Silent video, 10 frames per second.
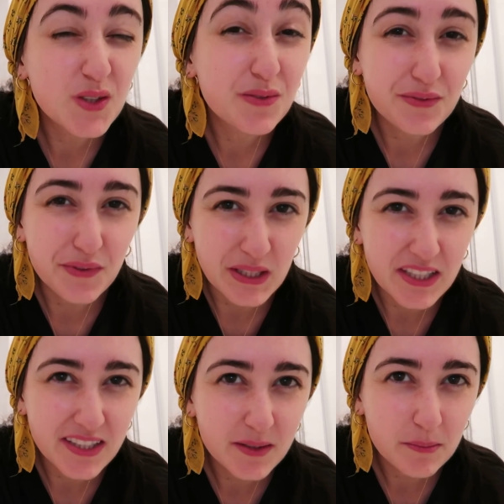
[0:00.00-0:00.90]
the
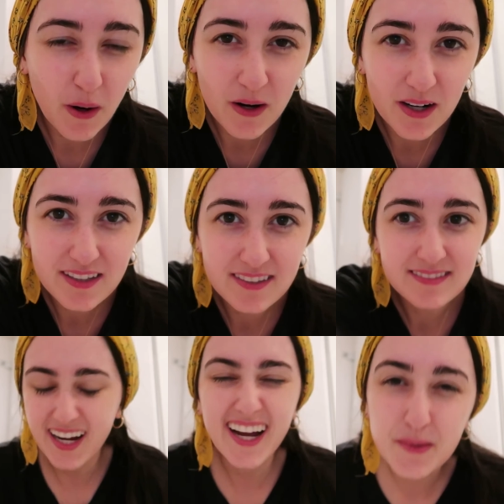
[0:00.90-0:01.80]
fun part.
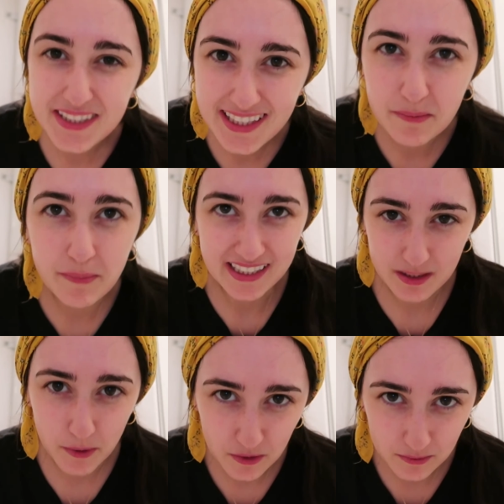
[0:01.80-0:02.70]
I know I said the
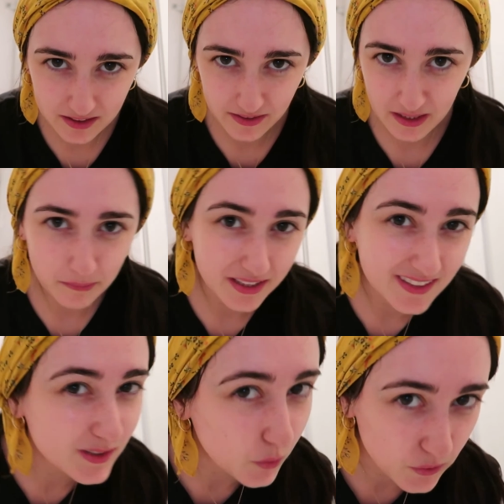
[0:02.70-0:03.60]
mask part was fun, but
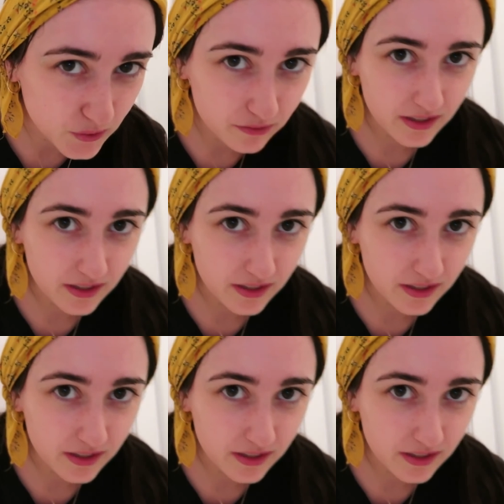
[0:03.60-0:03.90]
this is also